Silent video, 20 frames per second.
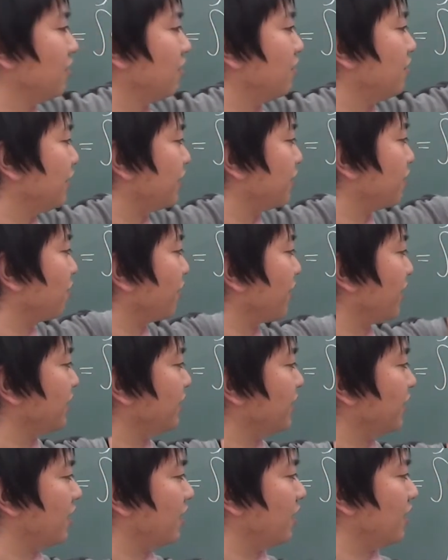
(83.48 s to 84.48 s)
recalling
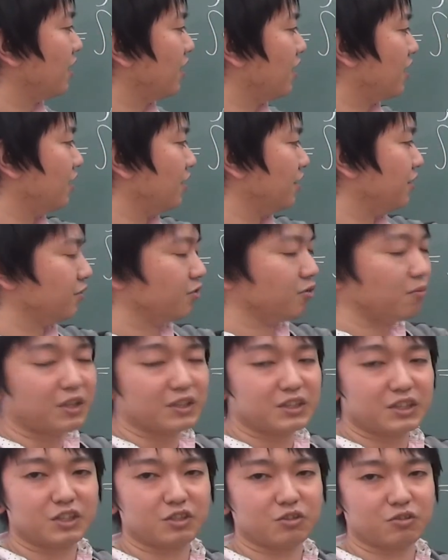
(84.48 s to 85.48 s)
the
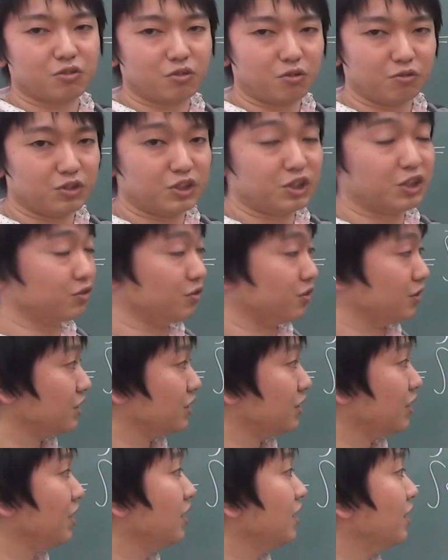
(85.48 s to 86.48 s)
normalization conditions.
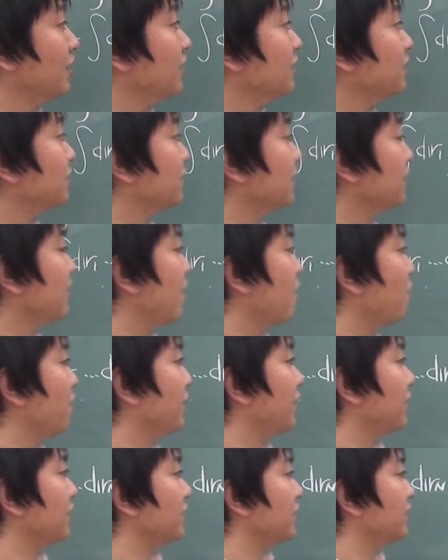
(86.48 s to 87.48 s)
So then we
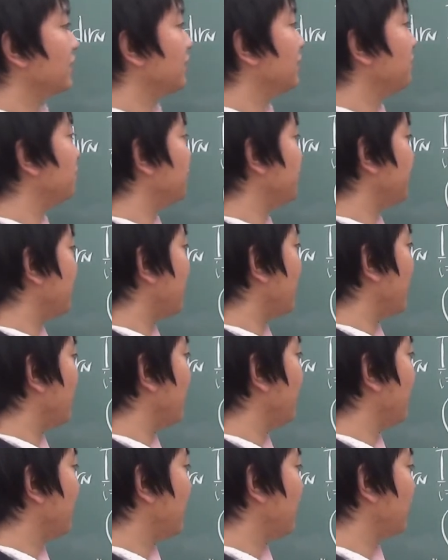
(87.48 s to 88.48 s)
can simply
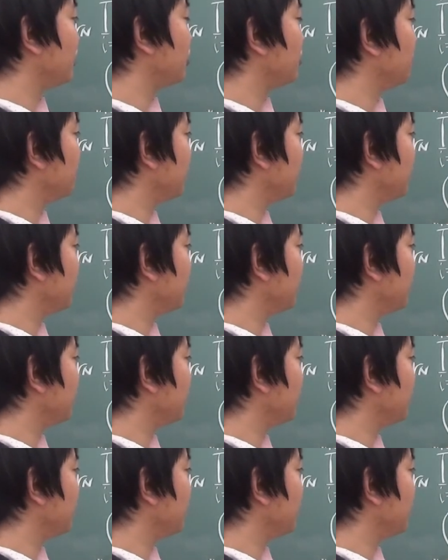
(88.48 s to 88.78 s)
assume